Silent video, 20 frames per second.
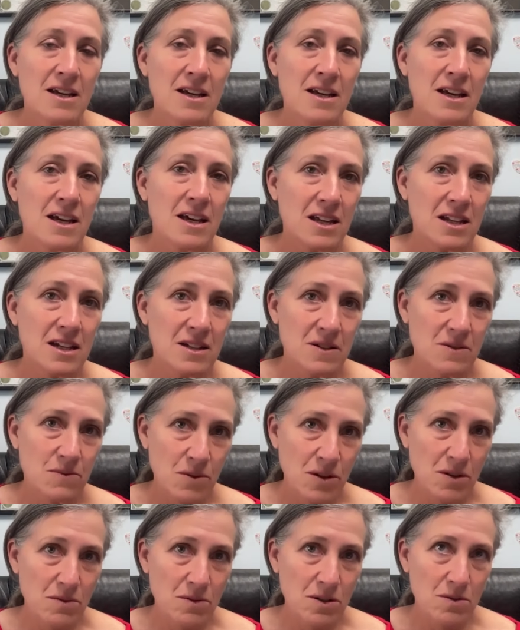And
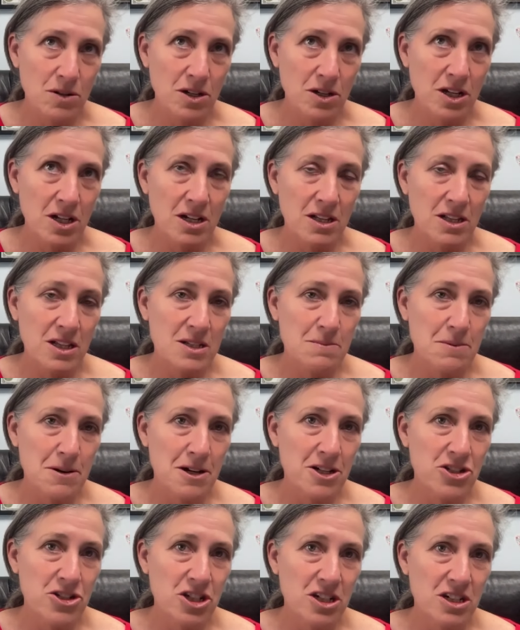we were working on this
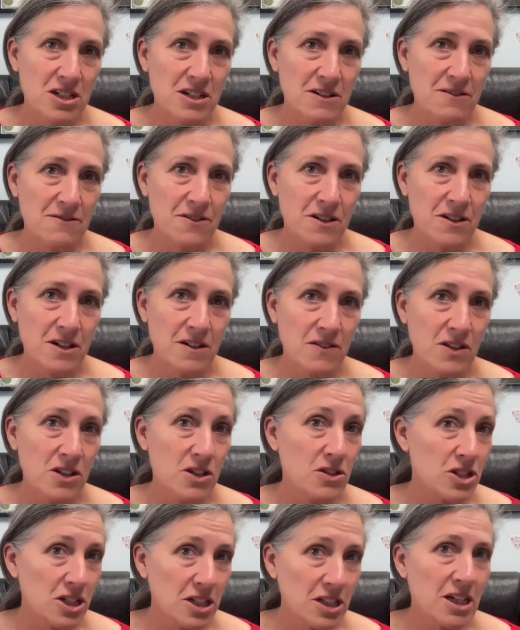project in front of the
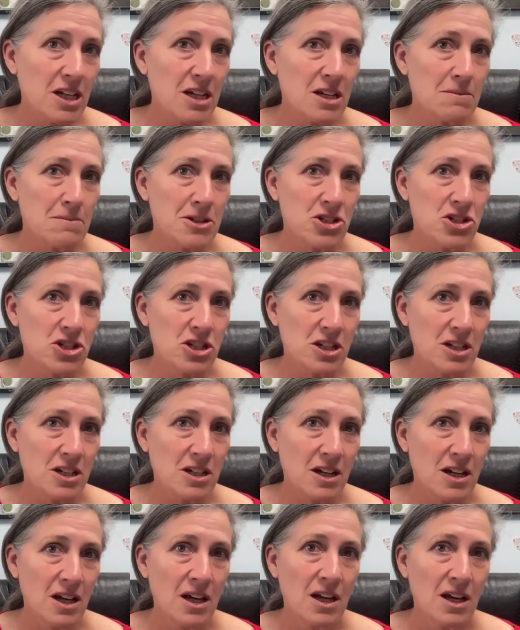utility commission.